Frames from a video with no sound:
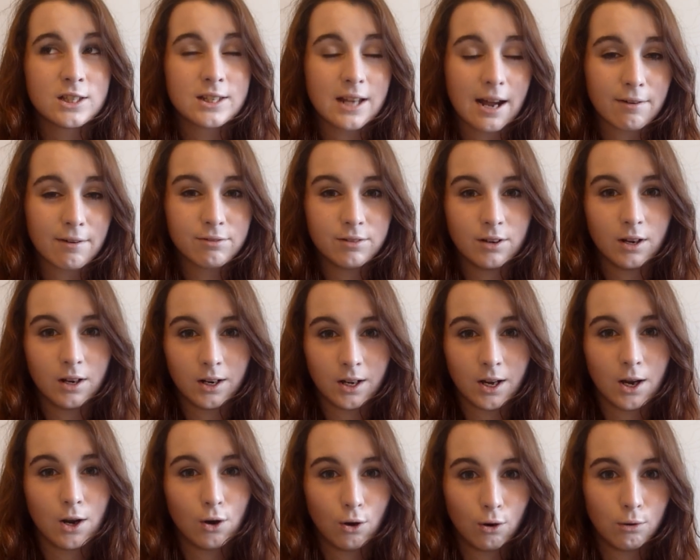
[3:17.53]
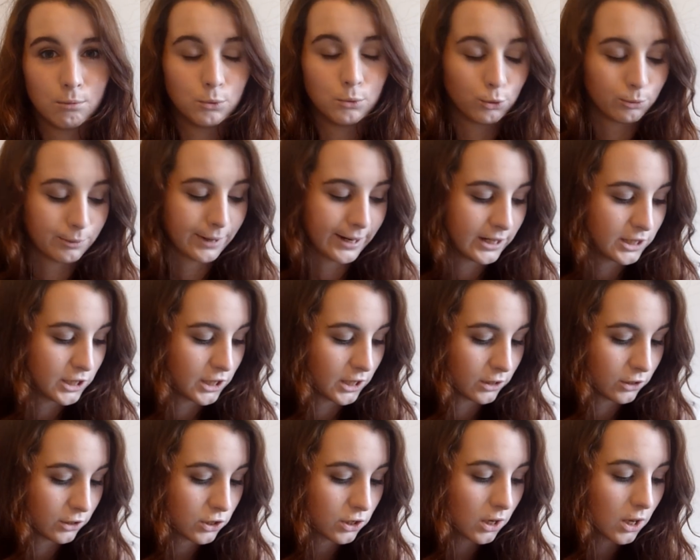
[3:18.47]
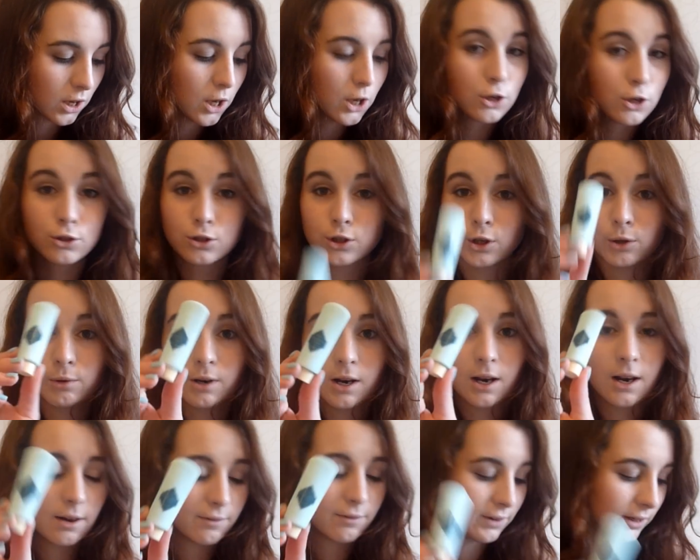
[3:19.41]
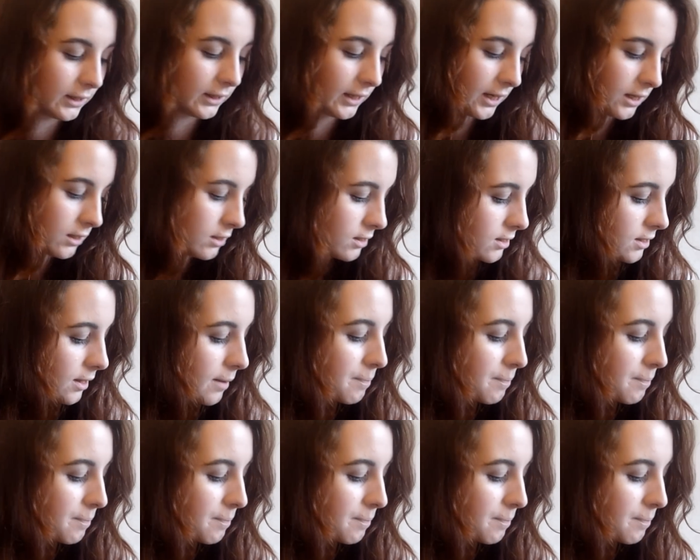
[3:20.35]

definitely a lot more radiant. So loving this.